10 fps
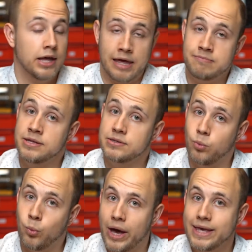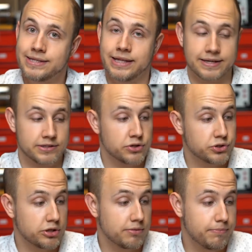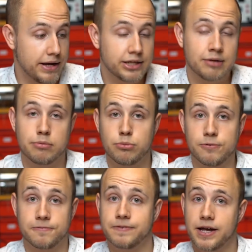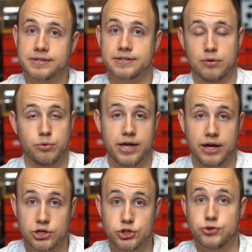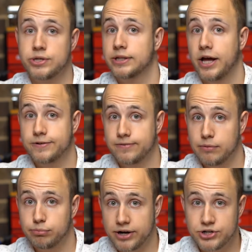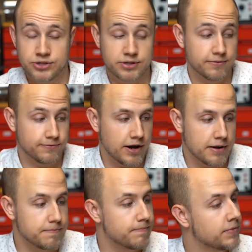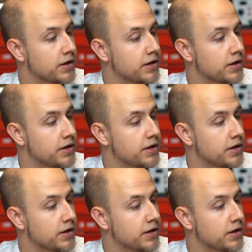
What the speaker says: It means it weighs less, so the bed can be moved faster without inducing large vibrations in the frame.